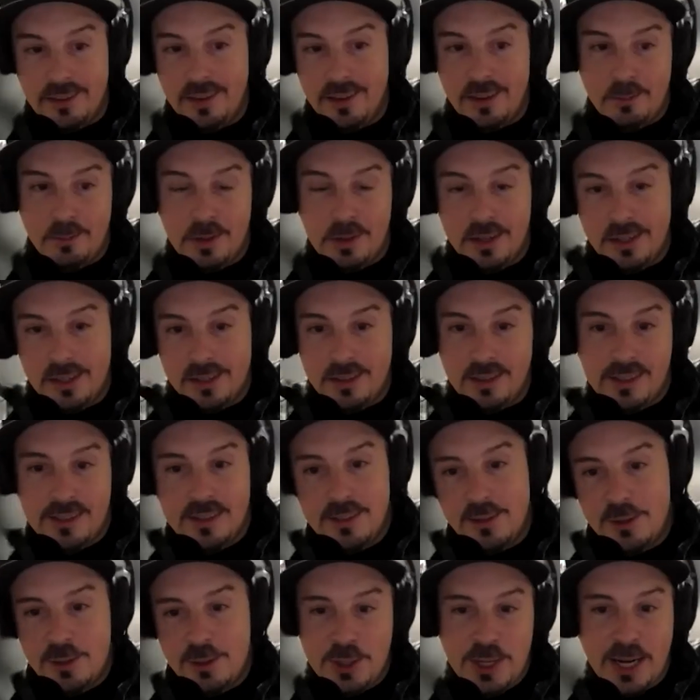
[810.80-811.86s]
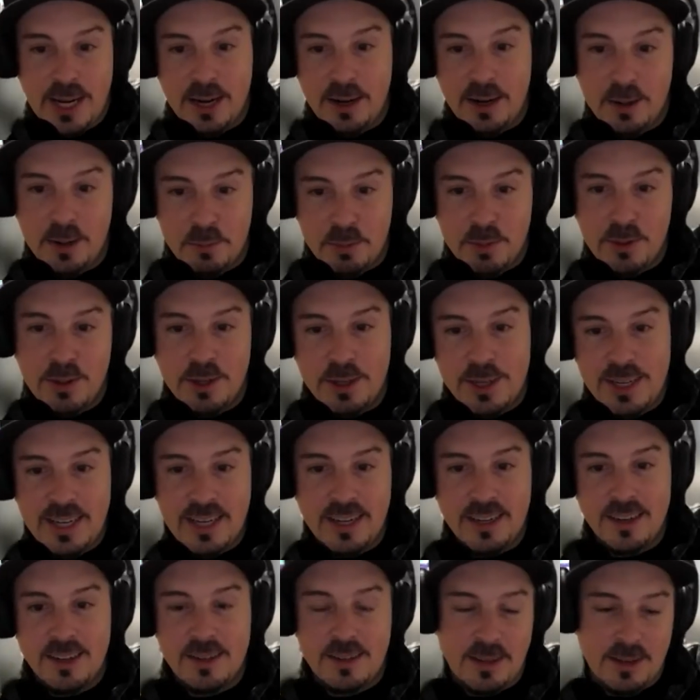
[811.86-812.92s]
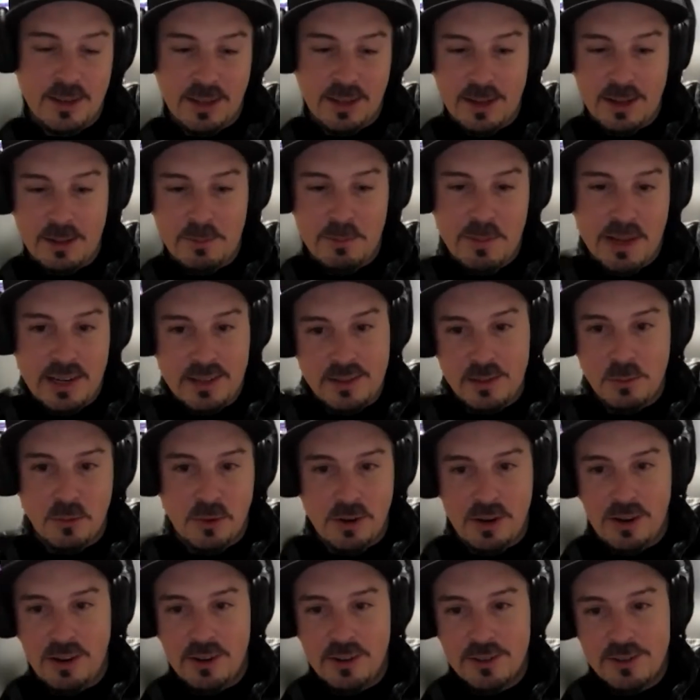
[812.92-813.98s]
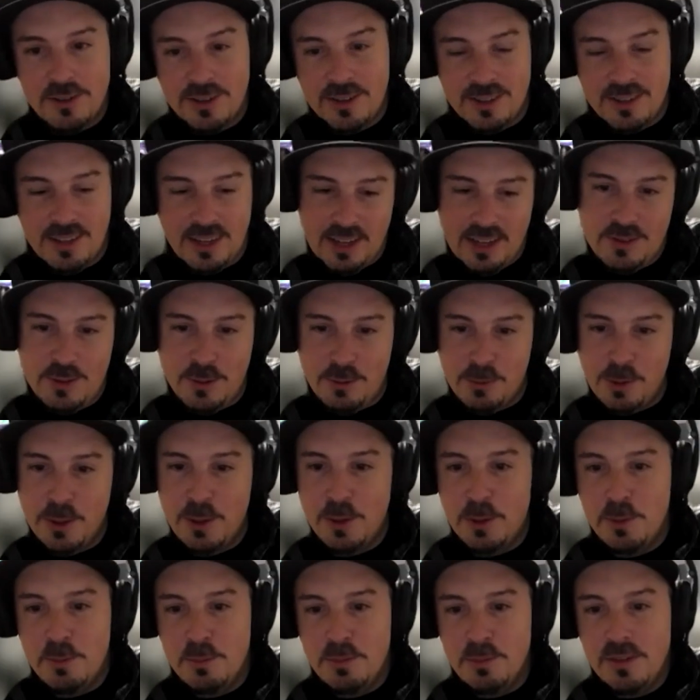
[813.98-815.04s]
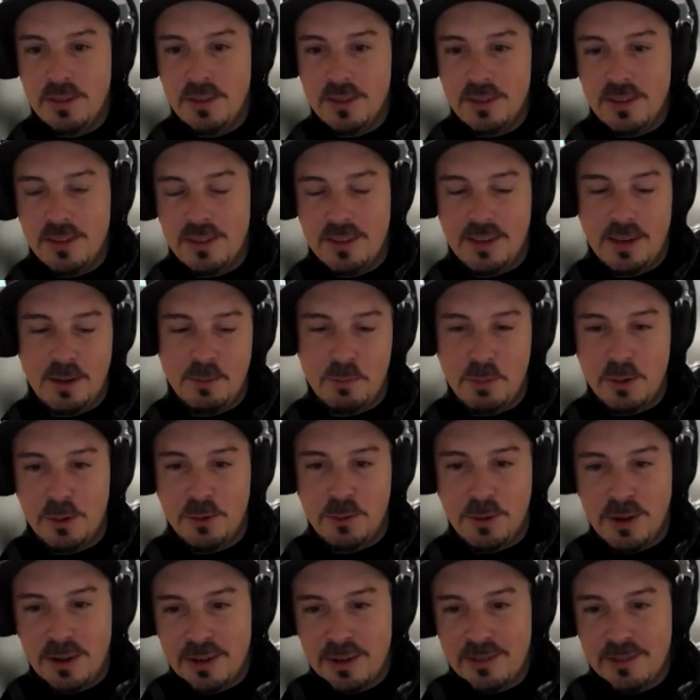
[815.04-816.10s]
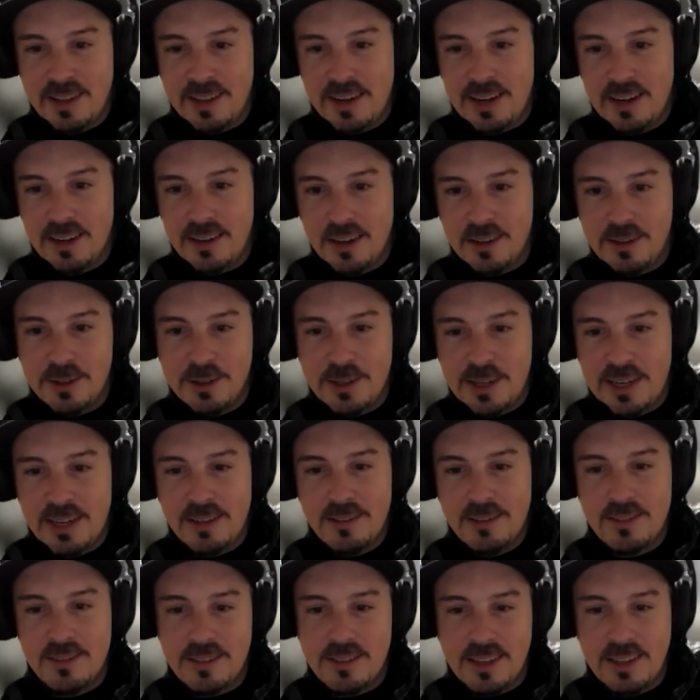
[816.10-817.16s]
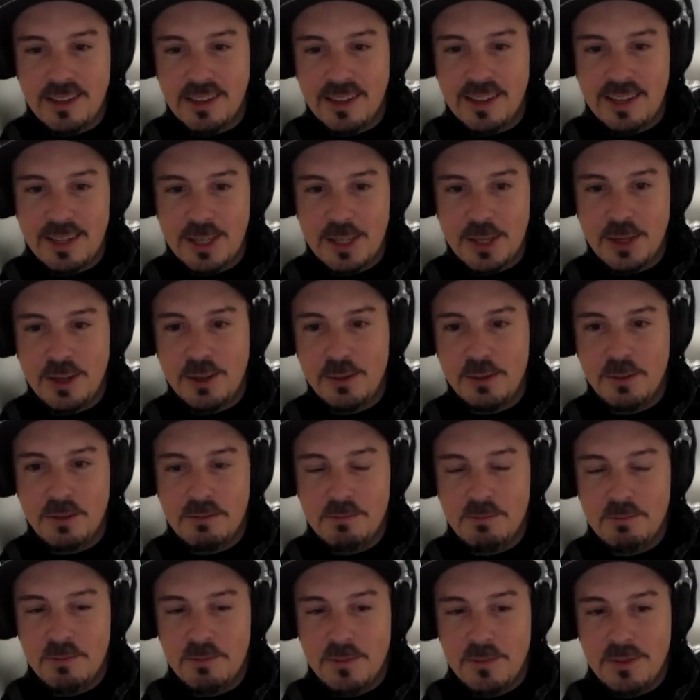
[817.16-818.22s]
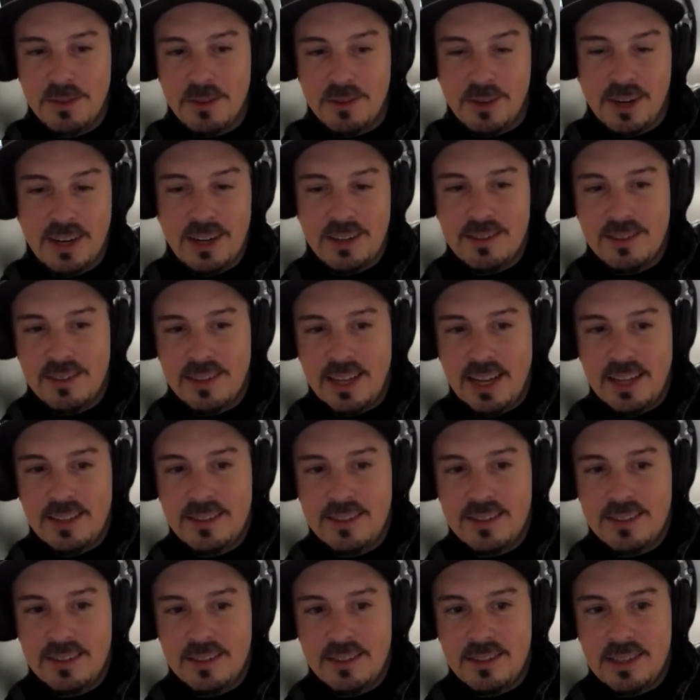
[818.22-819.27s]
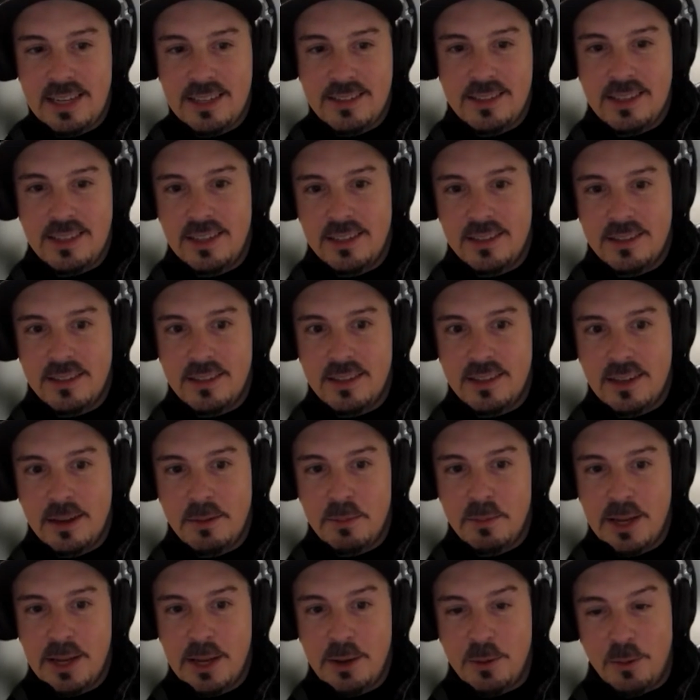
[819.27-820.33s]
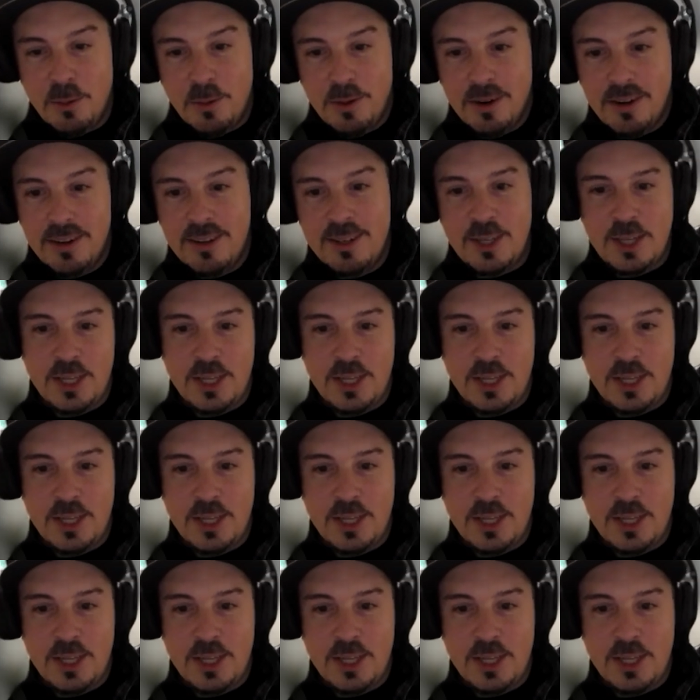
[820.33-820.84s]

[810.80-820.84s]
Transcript: oh, I'm going to click this chair and put it here, and then like make some walls, and that's a room, and then put a rug there underneath, and then like you, right? That's as yeah. easy as it can be. Or